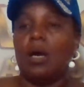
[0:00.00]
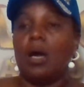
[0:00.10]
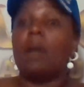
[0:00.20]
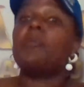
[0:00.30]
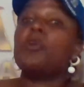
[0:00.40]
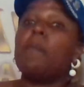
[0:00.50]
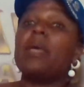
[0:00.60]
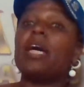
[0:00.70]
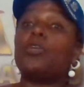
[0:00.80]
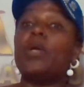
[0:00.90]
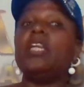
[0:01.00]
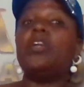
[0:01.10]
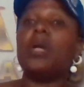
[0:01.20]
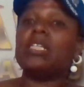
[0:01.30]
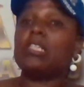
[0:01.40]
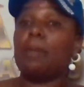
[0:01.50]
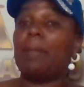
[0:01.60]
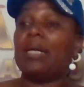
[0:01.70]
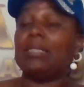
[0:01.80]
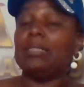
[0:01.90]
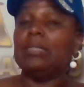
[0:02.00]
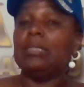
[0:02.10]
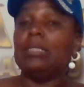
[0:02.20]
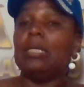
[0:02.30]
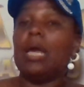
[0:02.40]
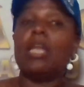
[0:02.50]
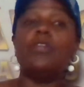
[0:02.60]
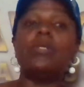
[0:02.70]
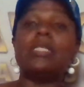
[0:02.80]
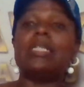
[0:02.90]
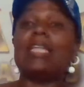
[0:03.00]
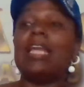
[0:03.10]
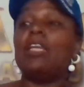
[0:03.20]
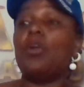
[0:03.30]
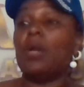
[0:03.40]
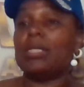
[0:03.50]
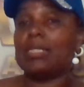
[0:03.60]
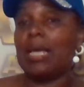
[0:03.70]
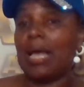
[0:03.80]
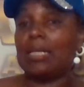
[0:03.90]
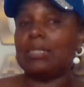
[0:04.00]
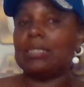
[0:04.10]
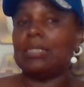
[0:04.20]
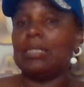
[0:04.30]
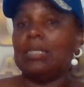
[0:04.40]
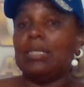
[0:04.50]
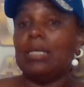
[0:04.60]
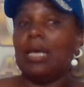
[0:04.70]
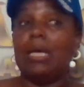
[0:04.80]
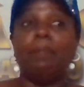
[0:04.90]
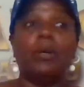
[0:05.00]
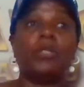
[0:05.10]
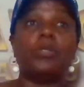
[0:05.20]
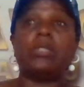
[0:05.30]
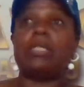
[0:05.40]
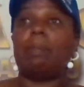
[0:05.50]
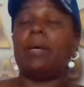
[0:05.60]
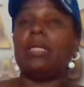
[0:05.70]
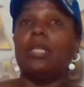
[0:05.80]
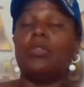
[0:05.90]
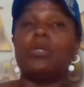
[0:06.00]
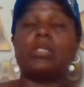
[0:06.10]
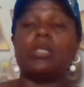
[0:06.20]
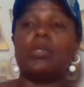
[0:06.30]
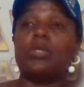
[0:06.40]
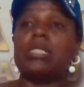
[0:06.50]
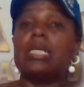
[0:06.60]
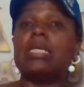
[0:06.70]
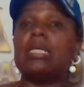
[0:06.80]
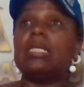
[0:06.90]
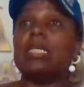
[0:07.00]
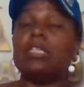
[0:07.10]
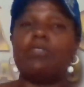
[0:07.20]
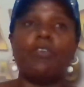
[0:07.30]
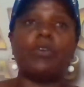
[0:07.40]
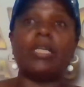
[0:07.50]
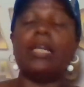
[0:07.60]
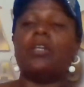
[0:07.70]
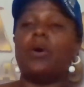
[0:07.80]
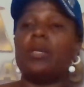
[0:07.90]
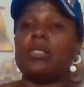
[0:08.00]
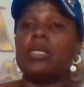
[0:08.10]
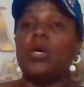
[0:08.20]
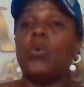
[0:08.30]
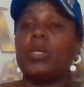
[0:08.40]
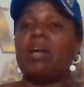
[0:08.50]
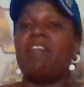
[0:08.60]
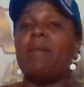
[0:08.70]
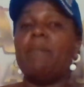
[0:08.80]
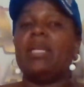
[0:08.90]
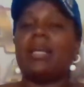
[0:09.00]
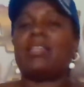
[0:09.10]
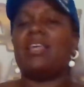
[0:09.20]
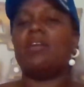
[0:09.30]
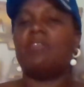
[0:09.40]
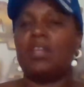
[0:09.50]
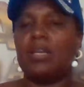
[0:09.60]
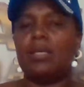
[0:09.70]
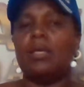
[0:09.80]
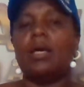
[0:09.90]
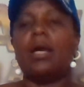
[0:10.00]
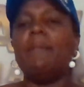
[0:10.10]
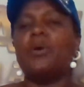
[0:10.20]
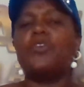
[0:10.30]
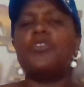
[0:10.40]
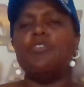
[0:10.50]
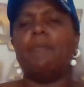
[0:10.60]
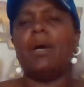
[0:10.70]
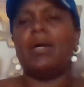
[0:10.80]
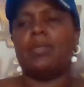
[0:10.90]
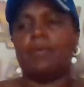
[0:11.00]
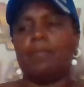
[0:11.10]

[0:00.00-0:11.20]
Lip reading: I'm dropping a $20 chapati and using $10 gas, and bought those those ingredients for $10. What have I made at the end of the day? Come on, do your math.